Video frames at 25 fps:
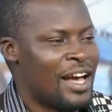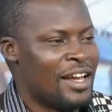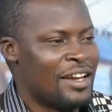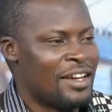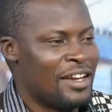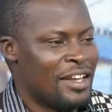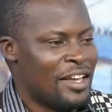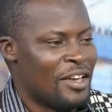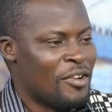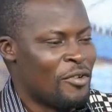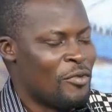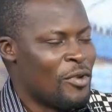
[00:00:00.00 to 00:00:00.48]

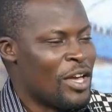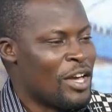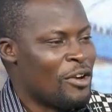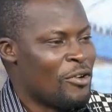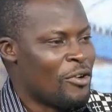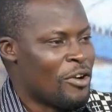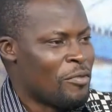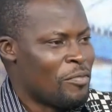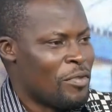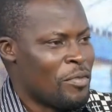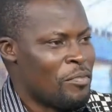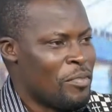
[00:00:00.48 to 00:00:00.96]
the real
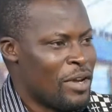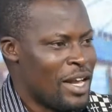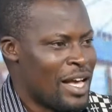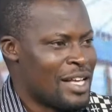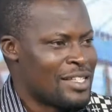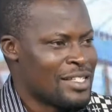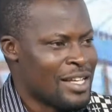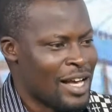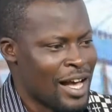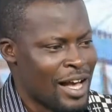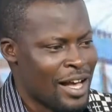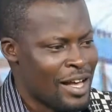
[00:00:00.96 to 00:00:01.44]
rugby
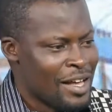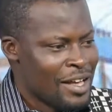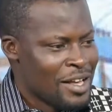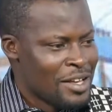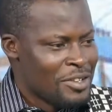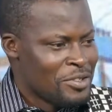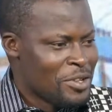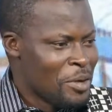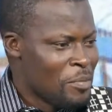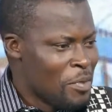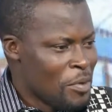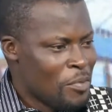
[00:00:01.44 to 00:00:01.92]
players,
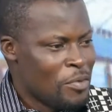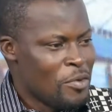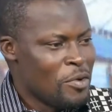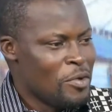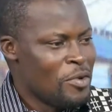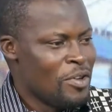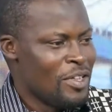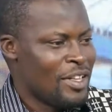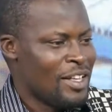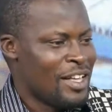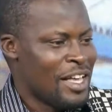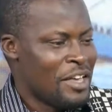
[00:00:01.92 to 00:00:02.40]
some
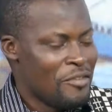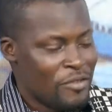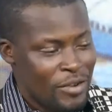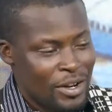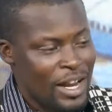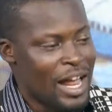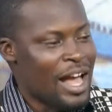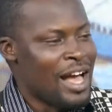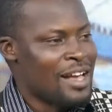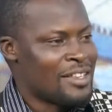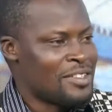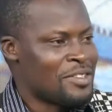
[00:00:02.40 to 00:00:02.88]
people even
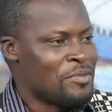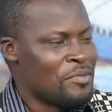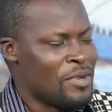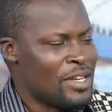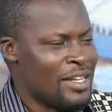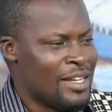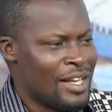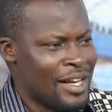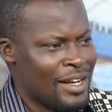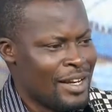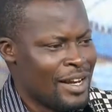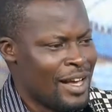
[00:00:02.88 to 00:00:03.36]
asked me
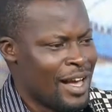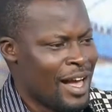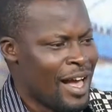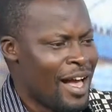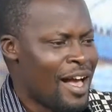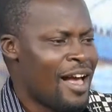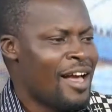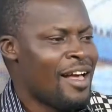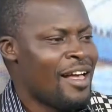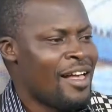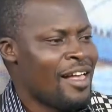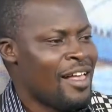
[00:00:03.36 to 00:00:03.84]
then
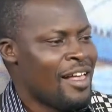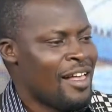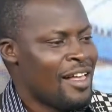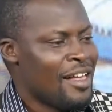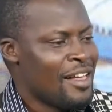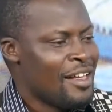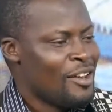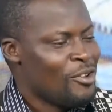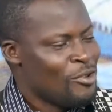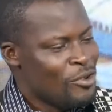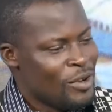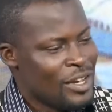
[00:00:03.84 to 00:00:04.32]
that,
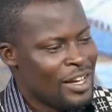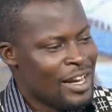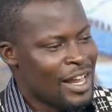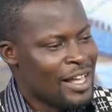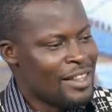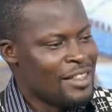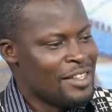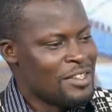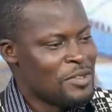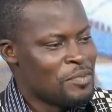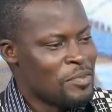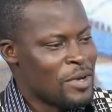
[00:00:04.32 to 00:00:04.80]
looking
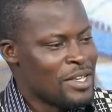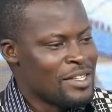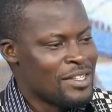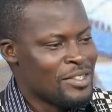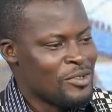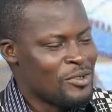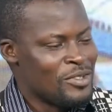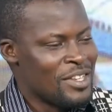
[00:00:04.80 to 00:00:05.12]
at this person, you say